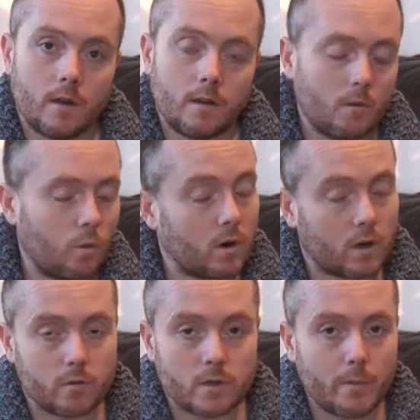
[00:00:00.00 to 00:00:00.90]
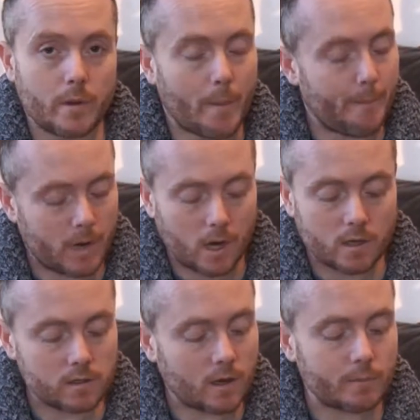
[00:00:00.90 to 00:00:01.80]
And what goes up
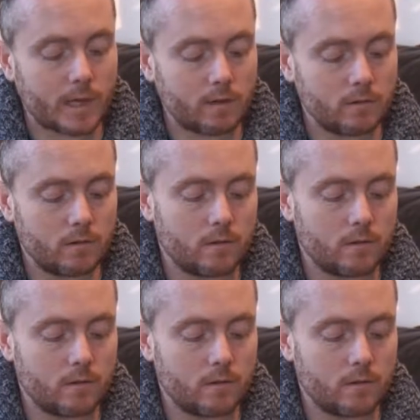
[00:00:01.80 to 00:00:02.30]
must come down.